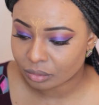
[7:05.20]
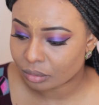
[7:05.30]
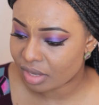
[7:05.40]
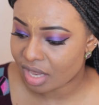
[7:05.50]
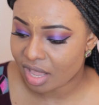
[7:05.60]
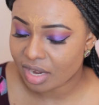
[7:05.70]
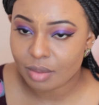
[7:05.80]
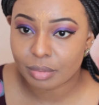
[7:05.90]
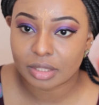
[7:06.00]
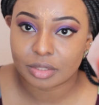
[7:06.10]
with
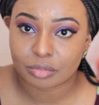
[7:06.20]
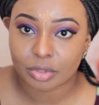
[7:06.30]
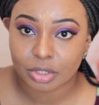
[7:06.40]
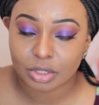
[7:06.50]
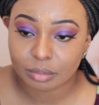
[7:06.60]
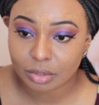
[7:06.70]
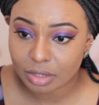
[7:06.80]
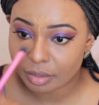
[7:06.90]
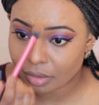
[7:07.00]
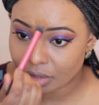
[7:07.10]
any blending brush,
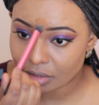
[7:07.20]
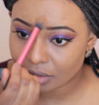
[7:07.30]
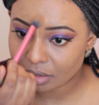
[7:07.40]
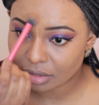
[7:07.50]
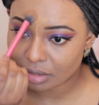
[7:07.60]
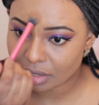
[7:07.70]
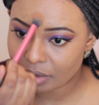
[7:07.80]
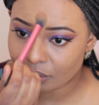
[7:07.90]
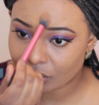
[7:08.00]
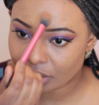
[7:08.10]
today I'm going to use the
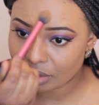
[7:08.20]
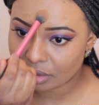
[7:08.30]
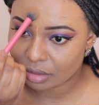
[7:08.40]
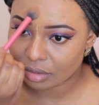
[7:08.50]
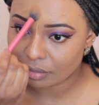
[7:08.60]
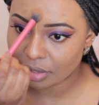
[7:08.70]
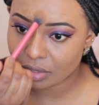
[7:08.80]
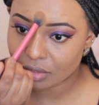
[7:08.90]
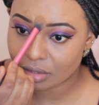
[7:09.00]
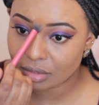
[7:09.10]
same one I've
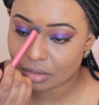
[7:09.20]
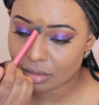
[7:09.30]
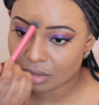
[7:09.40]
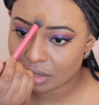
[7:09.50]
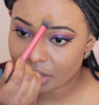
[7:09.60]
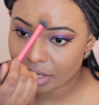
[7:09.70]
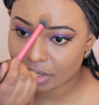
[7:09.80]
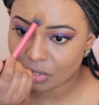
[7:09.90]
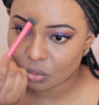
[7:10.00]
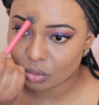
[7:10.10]
been using,
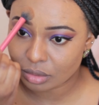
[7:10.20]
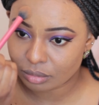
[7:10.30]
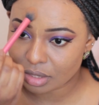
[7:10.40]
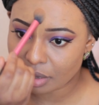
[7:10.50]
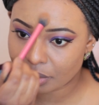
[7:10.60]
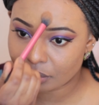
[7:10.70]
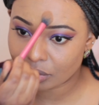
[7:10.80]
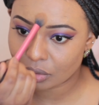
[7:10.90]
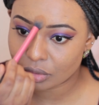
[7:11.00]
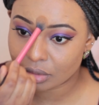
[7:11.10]
and do some tapping
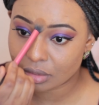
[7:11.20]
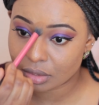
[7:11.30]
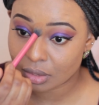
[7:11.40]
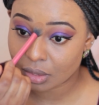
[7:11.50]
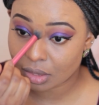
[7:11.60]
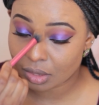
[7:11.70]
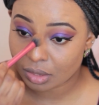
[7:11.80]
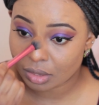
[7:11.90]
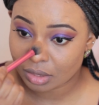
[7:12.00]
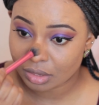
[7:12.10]
motions
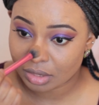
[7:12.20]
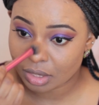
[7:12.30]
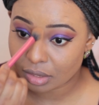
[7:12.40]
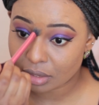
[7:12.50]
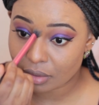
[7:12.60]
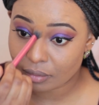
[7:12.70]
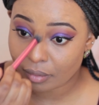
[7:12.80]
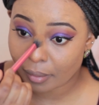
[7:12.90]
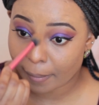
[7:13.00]
and take it down.